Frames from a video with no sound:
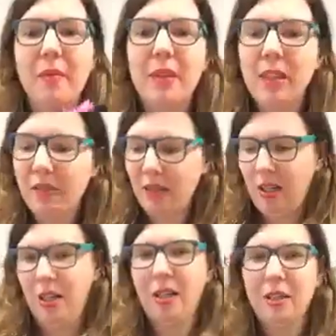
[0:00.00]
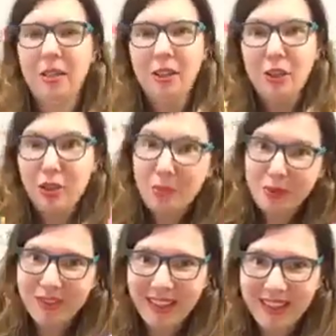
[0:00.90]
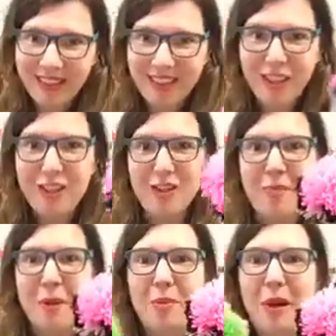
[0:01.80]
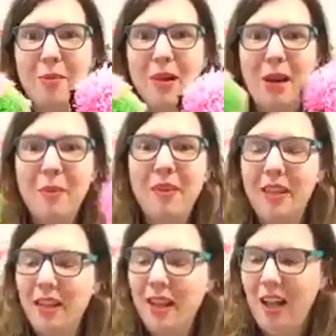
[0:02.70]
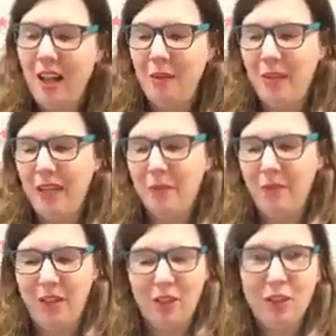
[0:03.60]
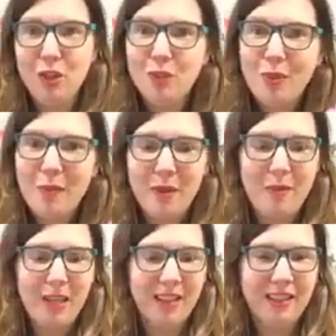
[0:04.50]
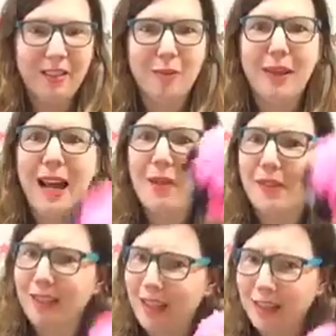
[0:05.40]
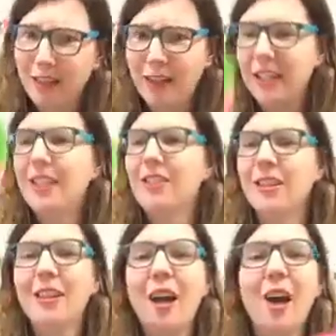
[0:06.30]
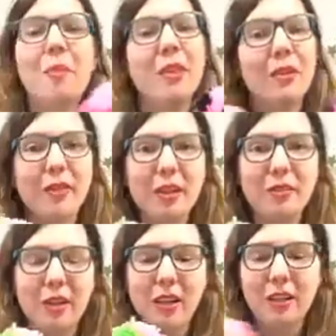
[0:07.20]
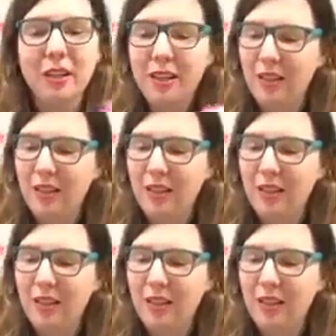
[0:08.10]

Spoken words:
These are super sized. These are jumbo pom poms. They come with a huge pom pom maker. It takes about half a skein of yarn each, but they're very fun